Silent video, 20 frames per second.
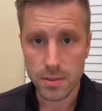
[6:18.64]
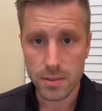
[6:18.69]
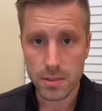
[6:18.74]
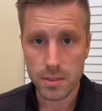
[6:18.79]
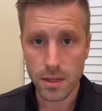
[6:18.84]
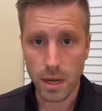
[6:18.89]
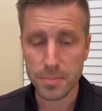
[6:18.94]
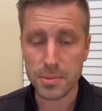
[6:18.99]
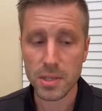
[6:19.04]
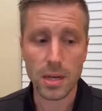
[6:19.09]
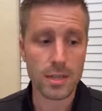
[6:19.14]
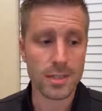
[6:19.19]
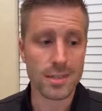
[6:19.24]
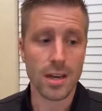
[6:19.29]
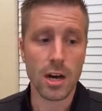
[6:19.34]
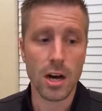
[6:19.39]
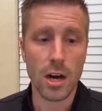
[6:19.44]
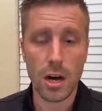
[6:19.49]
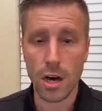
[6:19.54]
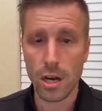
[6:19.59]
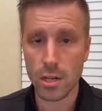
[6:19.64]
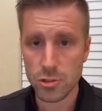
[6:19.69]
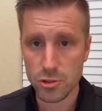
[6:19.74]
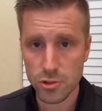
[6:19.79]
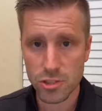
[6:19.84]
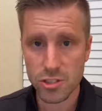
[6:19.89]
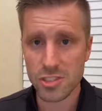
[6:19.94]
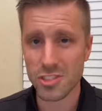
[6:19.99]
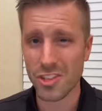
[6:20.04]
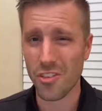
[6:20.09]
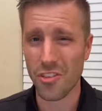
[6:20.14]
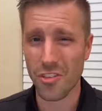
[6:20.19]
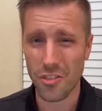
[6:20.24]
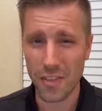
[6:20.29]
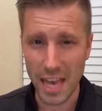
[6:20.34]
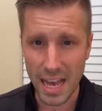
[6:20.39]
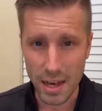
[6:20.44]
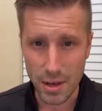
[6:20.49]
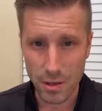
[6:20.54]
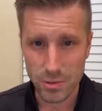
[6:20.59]
I'm talking hundreds to
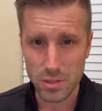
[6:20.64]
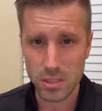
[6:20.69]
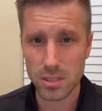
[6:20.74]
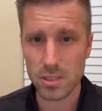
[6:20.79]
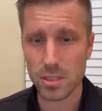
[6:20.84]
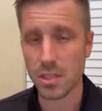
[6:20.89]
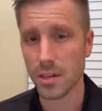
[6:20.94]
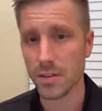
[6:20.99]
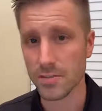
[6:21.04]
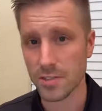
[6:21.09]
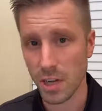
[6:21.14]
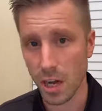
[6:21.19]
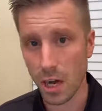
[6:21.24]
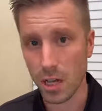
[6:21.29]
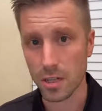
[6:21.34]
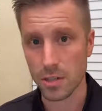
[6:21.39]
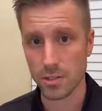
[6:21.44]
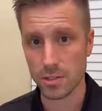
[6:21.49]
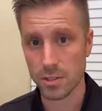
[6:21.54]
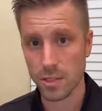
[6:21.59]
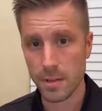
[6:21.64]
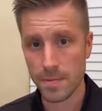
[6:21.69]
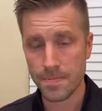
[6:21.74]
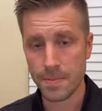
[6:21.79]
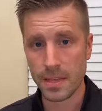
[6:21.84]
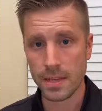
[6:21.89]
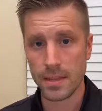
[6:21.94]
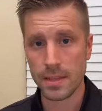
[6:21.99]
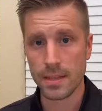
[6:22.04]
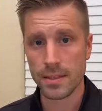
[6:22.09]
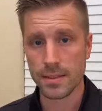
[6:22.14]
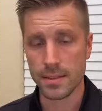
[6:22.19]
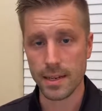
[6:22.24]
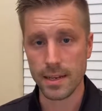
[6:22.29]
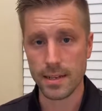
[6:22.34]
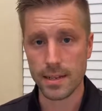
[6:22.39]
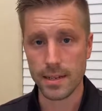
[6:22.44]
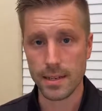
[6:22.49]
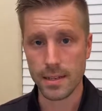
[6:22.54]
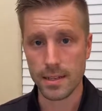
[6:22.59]
thousands of dollars that
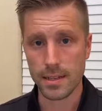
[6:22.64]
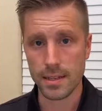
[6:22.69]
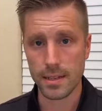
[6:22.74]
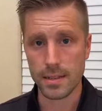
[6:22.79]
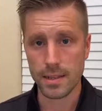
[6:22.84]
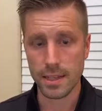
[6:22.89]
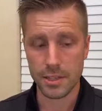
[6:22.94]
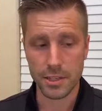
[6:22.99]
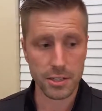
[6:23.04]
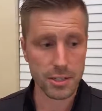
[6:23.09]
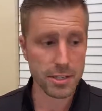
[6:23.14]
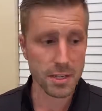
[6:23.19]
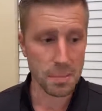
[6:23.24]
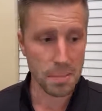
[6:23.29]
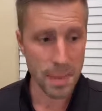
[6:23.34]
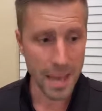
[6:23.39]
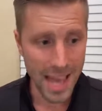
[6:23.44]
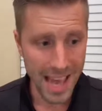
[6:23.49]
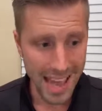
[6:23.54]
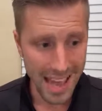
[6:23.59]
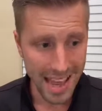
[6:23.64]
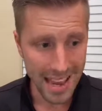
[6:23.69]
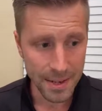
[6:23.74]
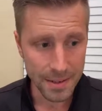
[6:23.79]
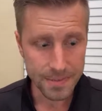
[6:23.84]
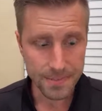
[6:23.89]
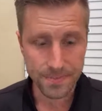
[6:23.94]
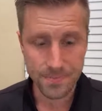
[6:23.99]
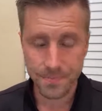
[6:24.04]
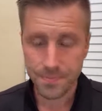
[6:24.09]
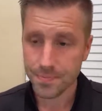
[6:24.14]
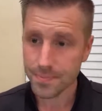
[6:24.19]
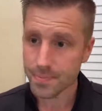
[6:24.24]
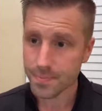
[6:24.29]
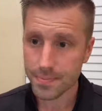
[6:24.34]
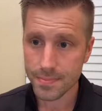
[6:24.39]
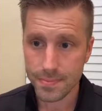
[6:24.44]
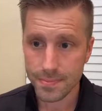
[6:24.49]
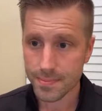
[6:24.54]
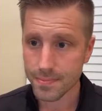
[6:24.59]
you're going to pay,
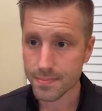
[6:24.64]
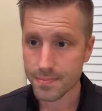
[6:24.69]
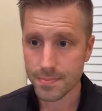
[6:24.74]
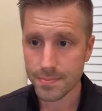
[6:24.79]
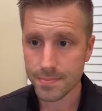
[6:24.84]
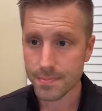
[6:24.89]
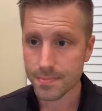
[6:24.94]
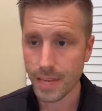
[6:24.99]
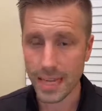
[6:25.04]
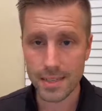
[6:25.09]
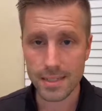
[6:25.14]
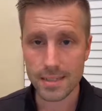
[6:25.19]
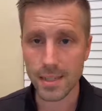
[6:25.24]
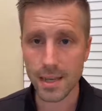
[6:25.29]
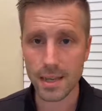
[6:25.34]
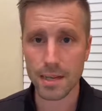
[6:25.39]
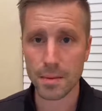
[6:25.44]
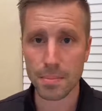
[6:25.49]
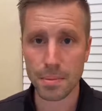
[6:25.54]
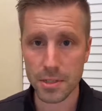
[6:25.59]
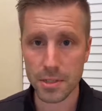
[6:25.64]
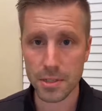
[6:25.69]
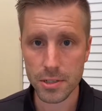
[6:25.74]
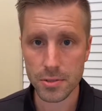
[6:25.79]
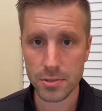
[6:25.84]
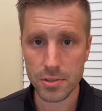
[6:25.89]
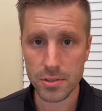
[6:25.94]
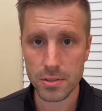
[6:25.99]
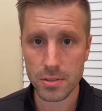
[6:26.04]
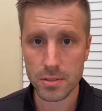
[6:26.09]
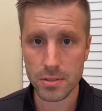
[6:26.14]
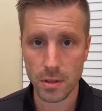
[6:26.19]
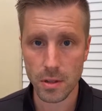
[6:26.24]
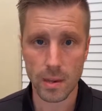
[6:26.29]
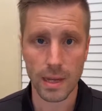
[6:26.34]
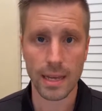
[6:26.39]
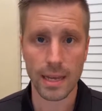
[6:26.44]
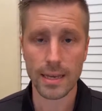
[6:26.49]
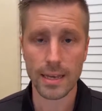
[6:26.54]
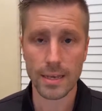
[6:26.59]
and it's not going to produce.
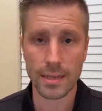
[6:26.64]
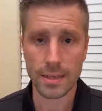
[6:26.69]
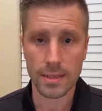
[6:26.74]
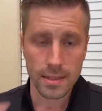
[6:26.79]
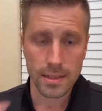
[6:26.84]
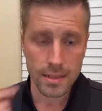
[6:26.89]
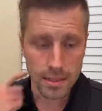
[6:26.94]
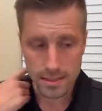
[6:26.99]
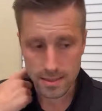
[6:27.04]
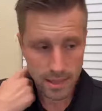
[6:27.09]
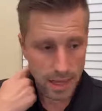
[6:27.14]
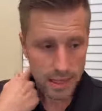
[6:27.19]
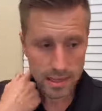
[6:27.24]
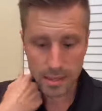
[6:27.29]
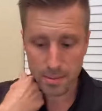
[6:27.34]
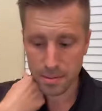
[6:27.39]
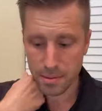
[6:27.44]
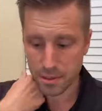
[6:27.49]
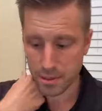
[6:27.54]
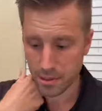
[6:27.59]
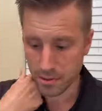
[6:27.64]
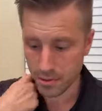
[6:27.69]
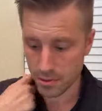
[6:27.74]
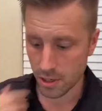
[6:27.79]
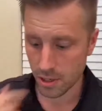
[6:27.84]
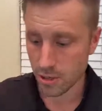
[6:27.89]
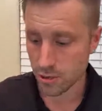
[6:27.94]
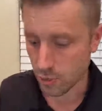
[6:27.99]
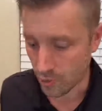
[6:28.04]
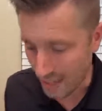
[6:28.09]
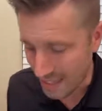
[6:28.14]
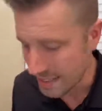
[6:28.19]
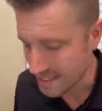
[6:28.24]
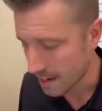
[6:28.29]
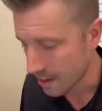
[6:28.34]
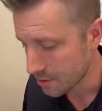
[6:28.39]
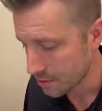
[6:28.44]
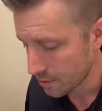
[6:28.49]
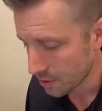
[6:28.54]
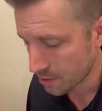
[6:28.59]
Okay. It's not going to produce. So that's how
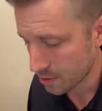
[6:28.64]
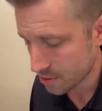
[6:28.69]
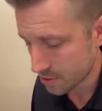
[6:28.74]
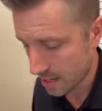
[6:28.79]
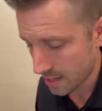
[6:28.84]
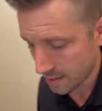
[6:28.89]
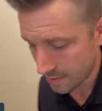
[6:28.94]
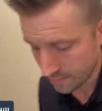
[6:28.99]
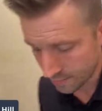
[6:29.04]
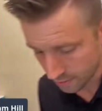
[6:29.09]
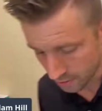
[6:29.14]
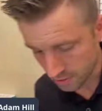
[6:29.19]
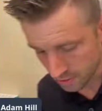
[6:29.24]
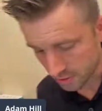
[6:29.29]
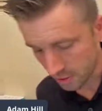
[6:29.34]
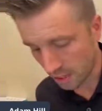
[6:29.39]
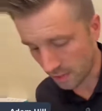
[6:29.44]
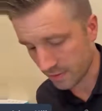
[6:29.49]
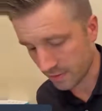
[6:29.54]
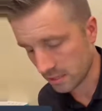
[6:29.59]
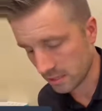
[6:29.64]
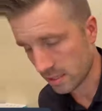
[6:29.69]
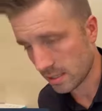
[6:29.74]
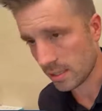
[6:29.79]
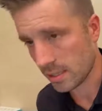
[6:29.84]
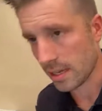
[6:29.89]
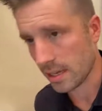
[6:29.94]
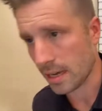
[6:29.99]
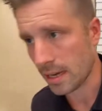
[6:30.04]
you understand, first off, is